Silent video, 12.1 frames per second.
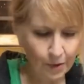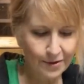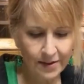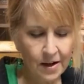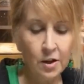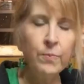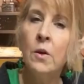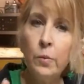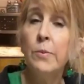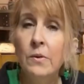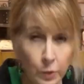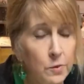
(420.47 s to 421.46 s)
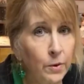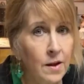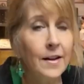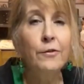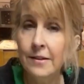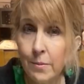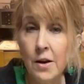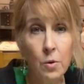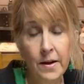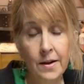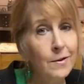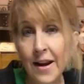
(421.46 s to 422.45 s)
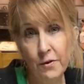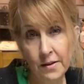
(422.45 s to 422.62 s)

I wanted to do a little bit of glitter on the